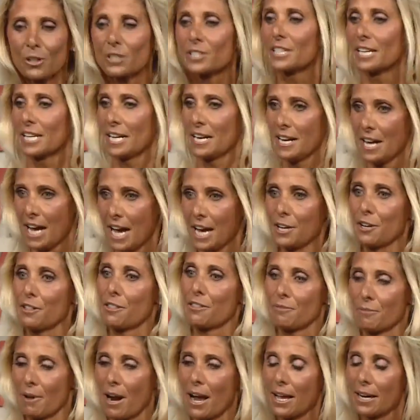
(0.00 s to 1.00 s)
or is it not
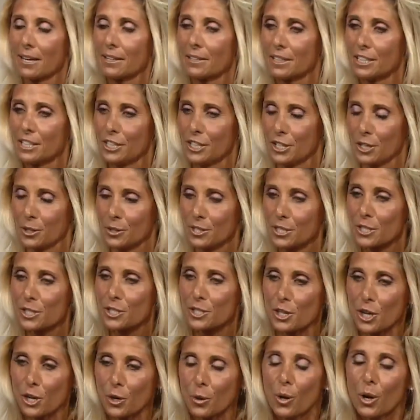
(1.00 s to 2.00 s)
a threat? You know, and
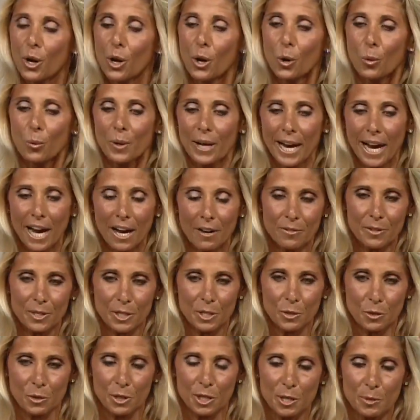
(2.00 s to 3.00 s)
so we have
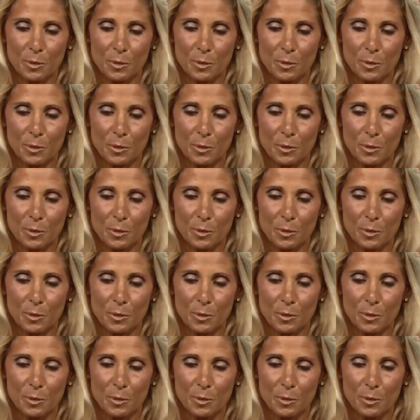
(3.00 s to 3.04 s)
this